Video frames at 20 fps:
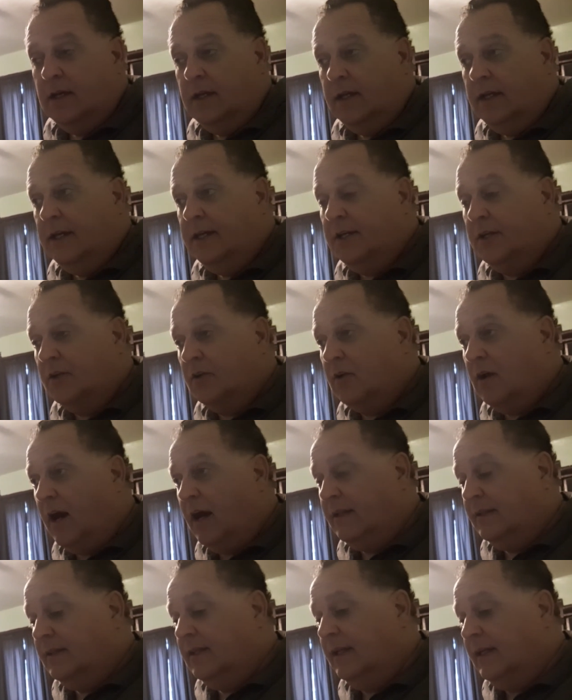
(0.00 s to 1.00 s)
here, I
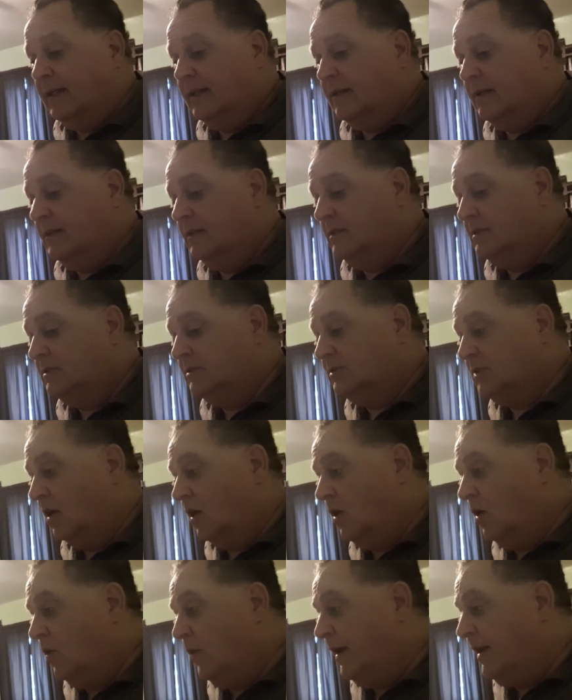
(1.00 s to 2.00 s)
think.
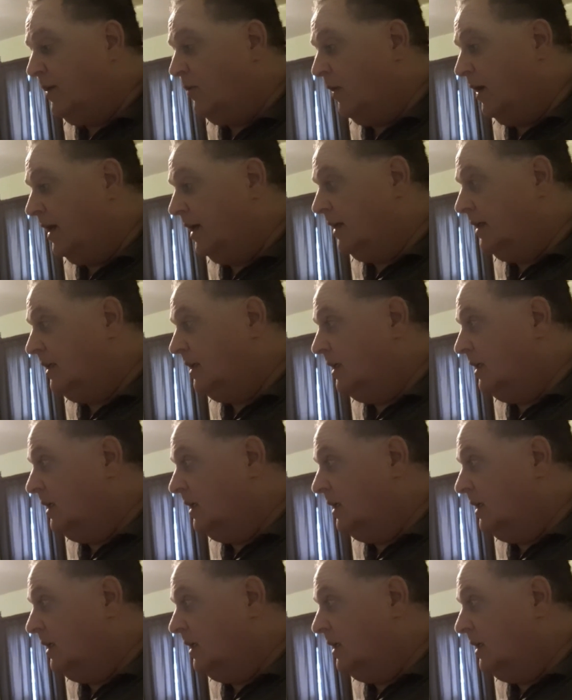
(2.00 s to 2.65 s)
So, anyway,